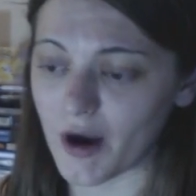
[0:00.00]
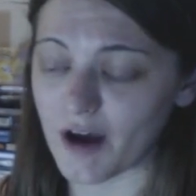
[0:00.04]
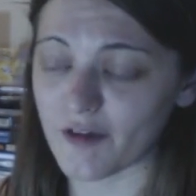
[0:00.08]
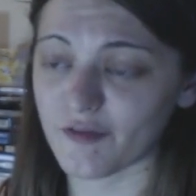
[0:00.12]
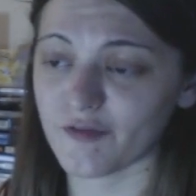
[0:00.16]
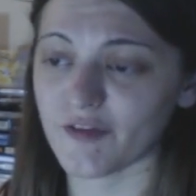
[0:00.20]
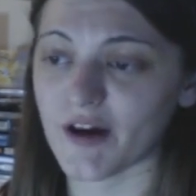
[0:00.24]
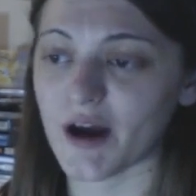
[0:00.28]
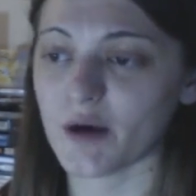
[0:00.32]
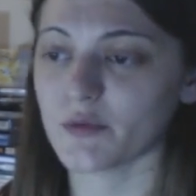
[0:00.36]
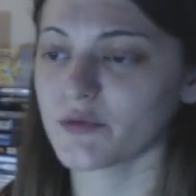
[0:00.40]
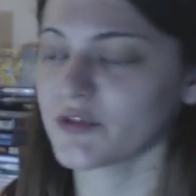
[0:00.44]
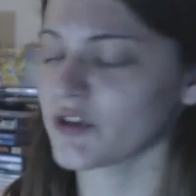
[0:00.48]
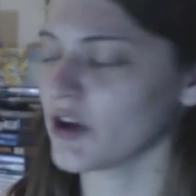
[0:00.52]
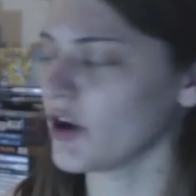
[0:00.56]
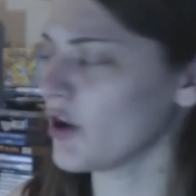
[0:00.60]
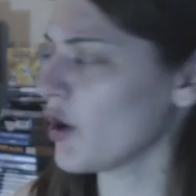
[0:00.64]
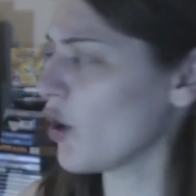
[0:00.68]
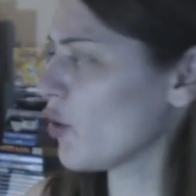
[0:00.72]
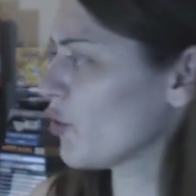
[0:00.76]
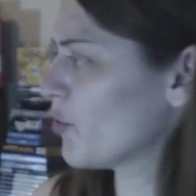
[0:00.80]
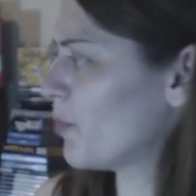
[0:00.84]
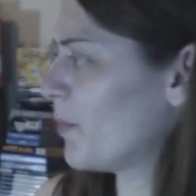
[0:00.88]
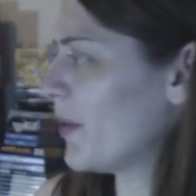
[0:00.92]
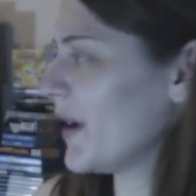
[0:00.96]
found an
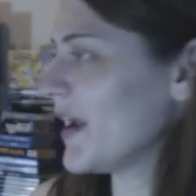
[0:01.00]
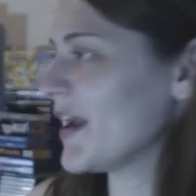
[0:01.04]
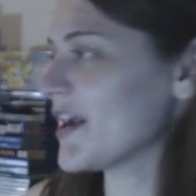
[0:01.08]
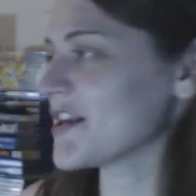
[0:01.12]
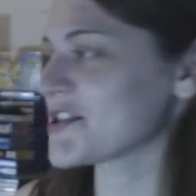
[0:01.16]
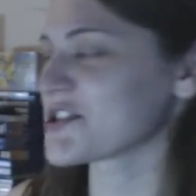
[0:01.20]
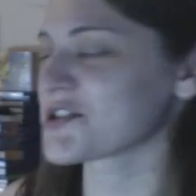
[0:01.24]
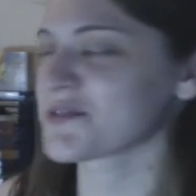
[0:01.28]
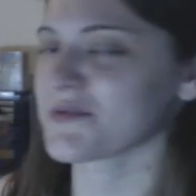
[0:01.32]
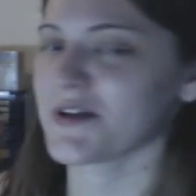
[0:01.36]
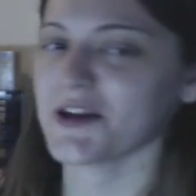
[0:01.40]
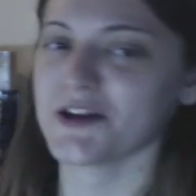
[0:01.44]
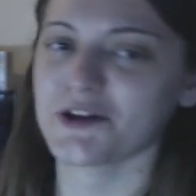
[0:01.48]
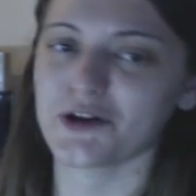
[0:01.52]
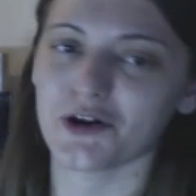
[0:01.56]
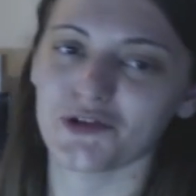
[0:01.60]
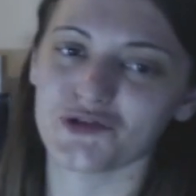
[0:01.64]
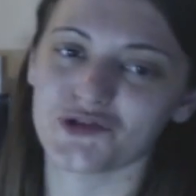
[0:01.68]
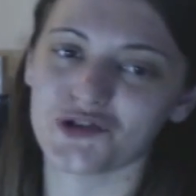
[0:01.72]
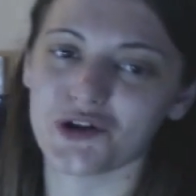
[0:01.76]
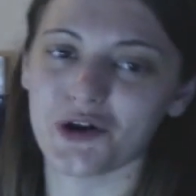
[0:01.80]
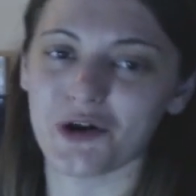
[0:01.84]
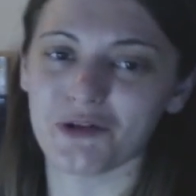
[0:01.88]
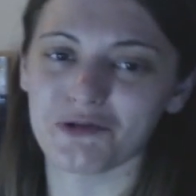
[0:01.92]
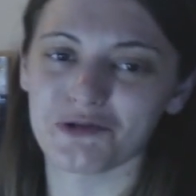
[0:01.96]
old PS3
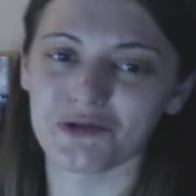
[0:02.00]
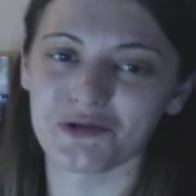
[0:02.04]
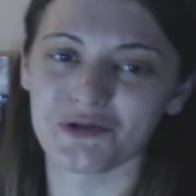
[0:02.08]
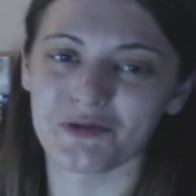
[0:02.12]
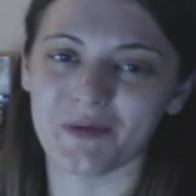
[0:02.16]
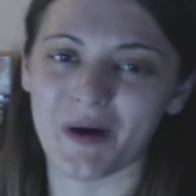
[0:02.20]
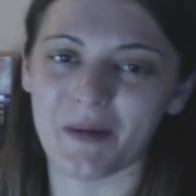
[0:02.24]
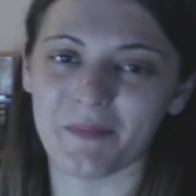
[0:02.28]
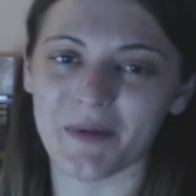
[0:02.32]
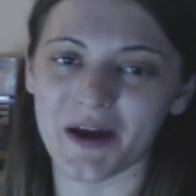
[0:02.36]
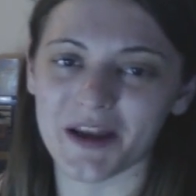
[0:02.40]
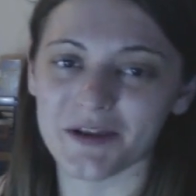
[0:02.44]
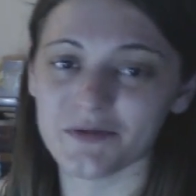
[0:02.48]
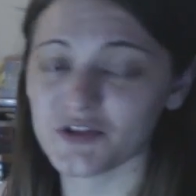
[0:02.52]
controller under my bed.